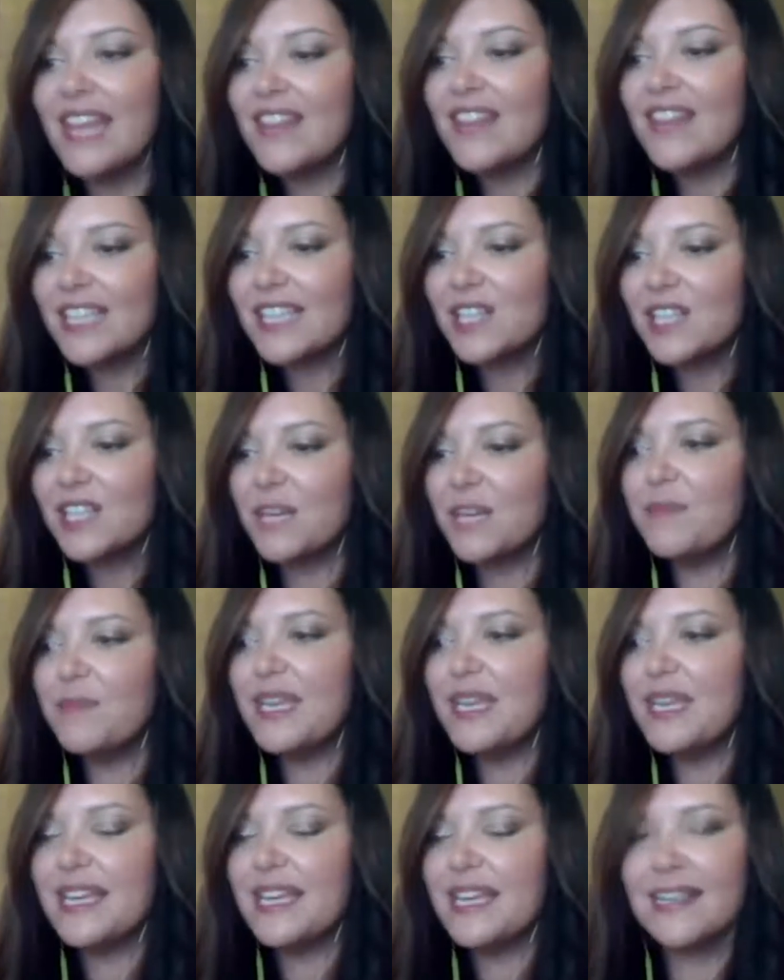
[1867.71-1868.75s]
that's going to
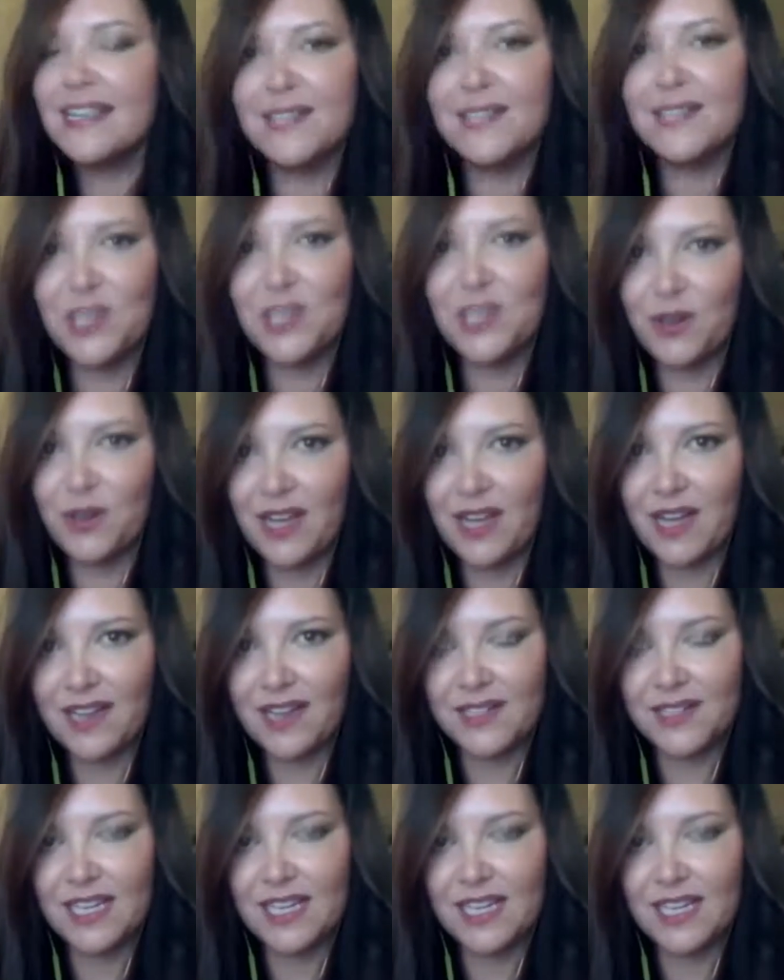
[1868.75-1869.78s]
pique his
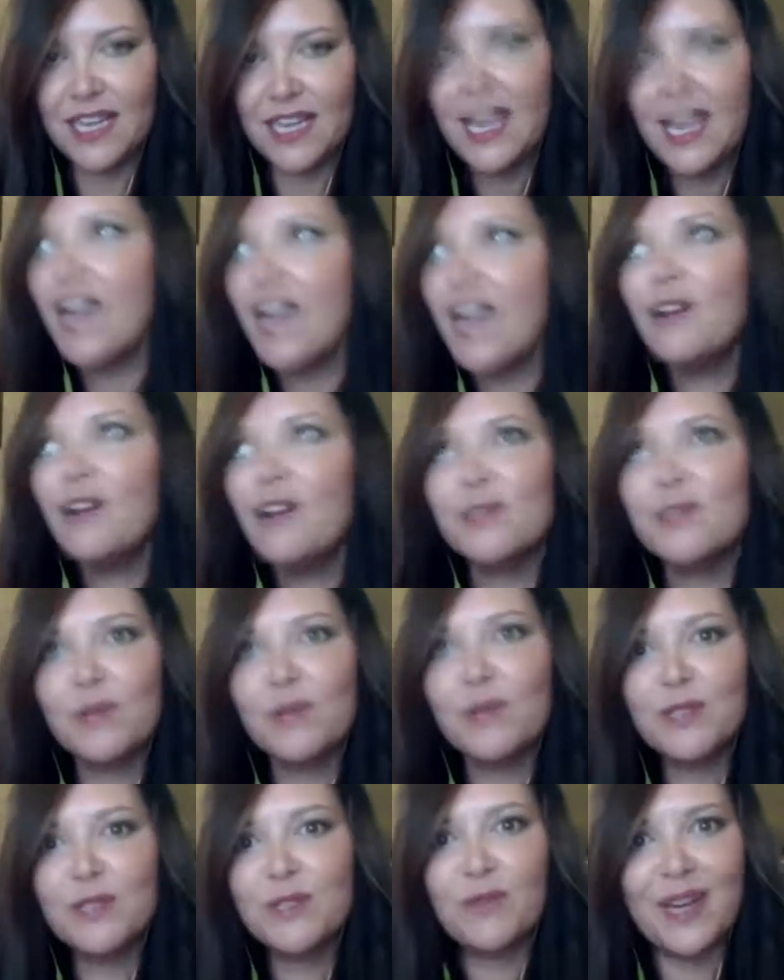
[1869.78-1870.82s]
curiosity in all
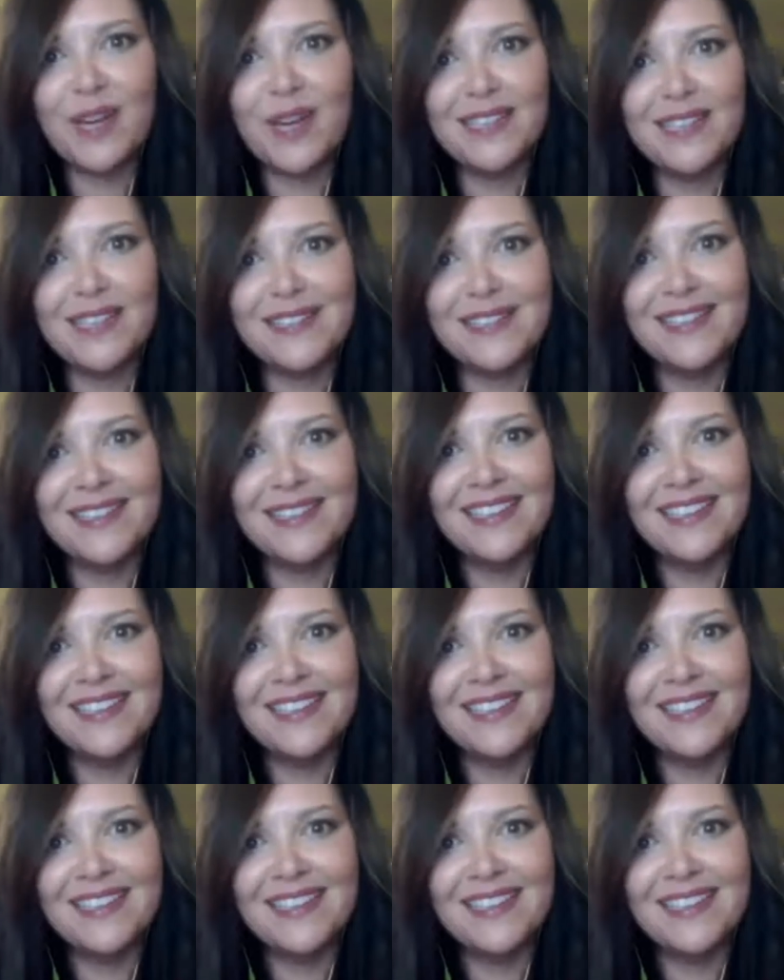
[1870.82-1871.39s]
sorts of ways.